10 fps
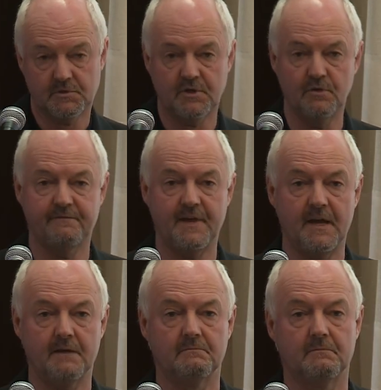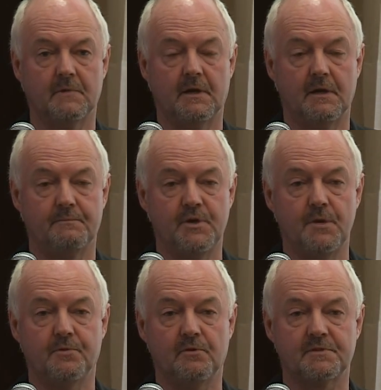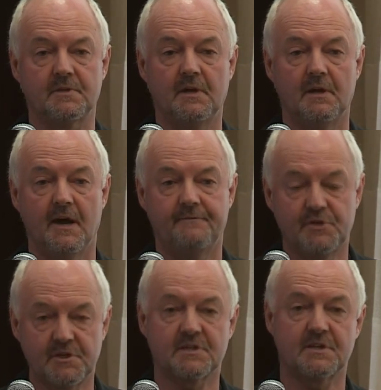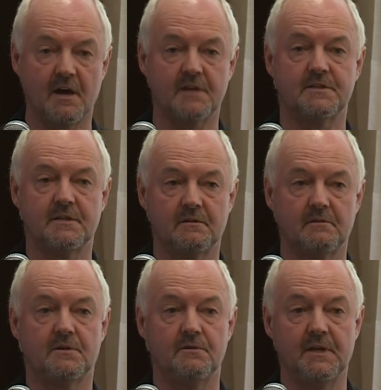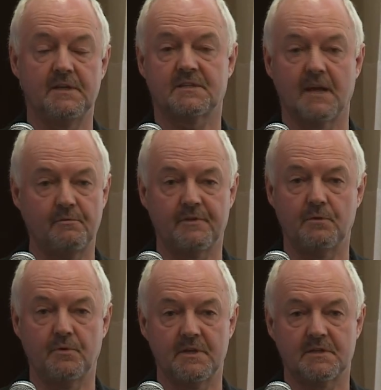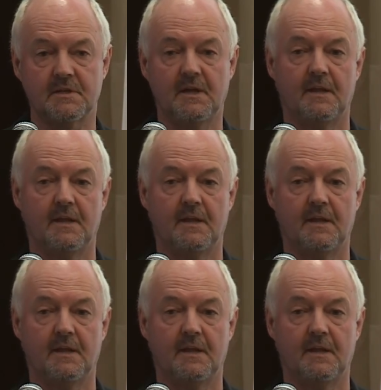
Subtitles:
Two of their pupils have just started doing the same thing with us.